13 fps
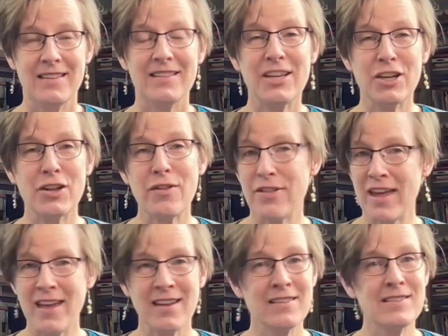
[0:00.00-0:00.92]
little
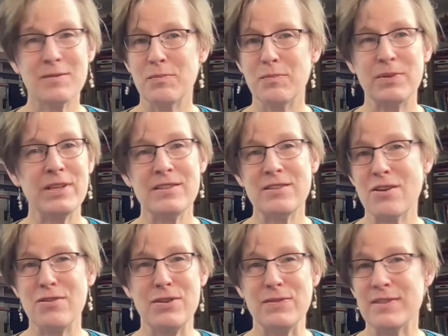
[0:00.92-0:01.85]
things, please
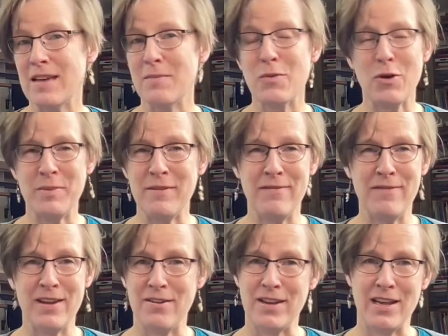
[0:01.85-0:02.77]
don't use them, or be
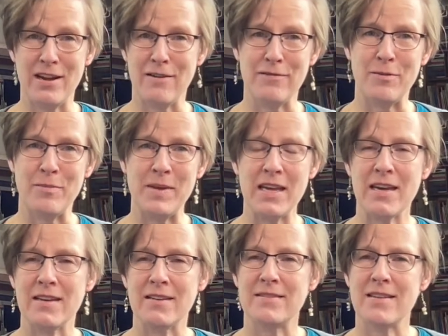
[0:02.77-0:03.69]
very careful,
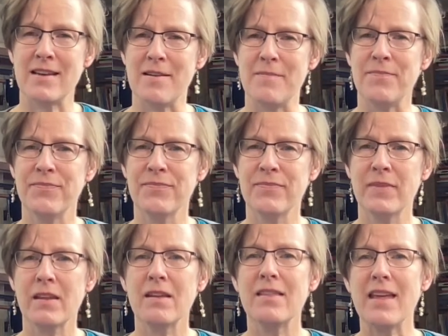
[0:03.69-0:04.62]
because
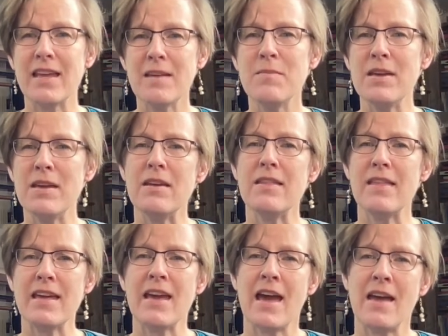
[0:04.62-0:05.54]
they can be
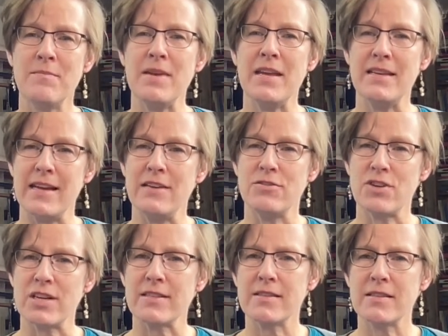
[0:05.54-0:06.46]

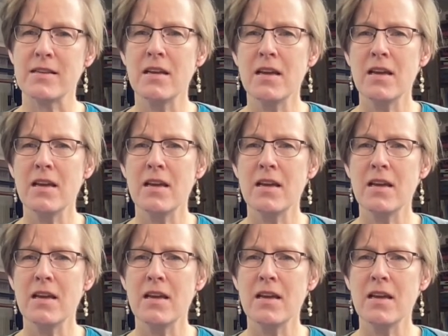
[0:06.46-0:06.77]
dangerous.